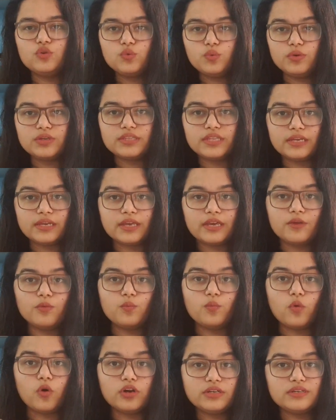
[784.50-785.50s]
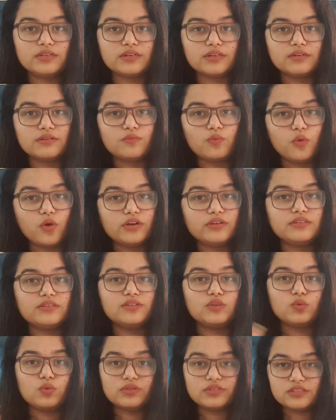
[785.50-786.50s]
where you were thinking
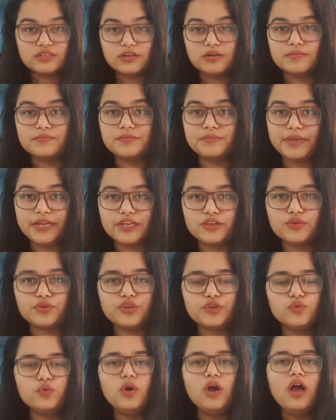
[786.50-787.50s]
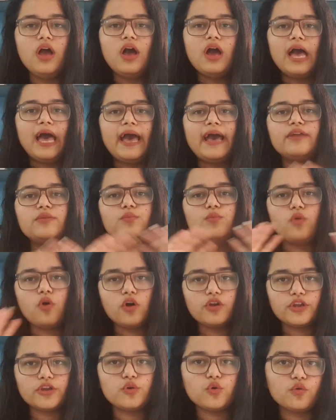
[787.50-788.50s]
what those terms mean to you,
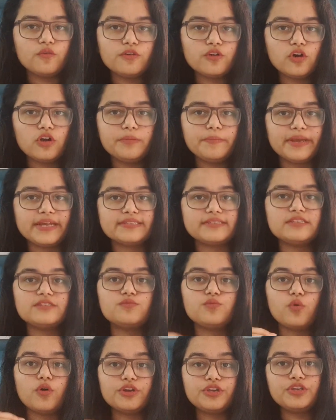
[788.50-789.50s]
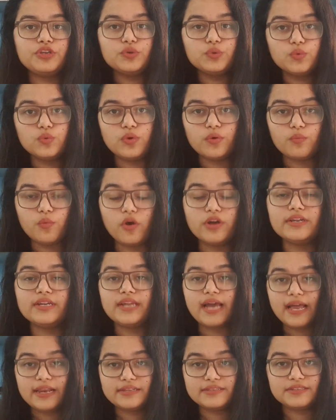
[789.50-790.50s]
and on an overall basis
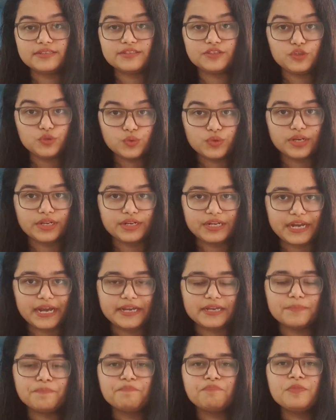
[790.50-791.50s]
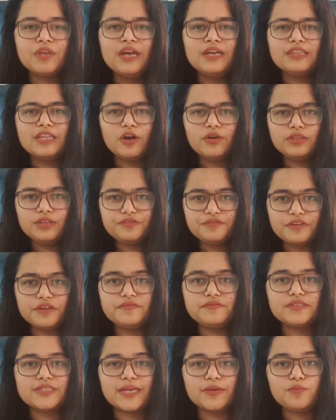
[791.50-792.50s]
what analysis you can write. Now in the
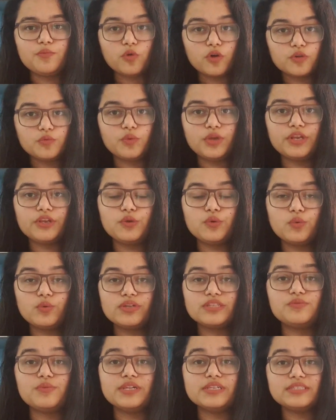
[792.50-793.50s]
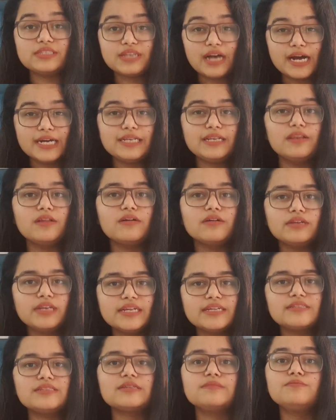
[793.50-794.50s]
fifth step, what we do is we'll start
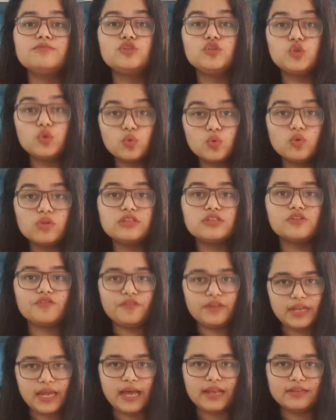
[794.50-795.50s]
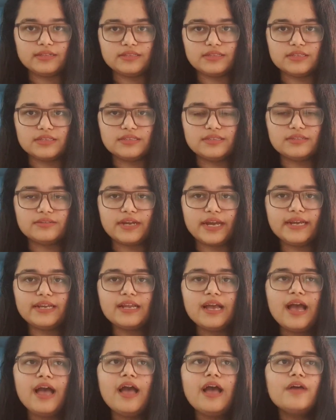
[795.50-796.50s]
learning some tools of analysis,
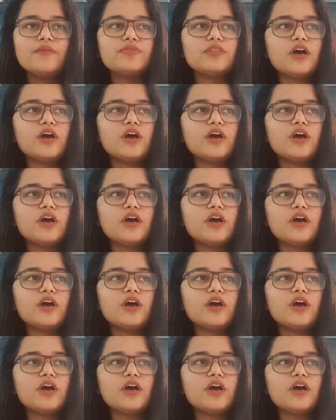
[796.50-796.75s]
right?